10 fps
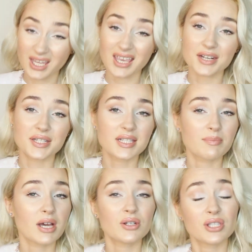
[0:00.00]
Again, it
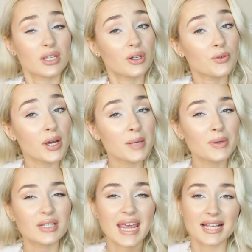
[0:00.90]
smells
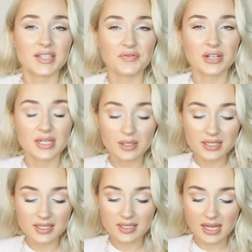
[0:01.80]
incredible. It has a vanilla
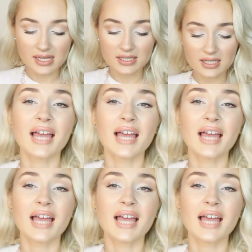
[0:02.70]
scent.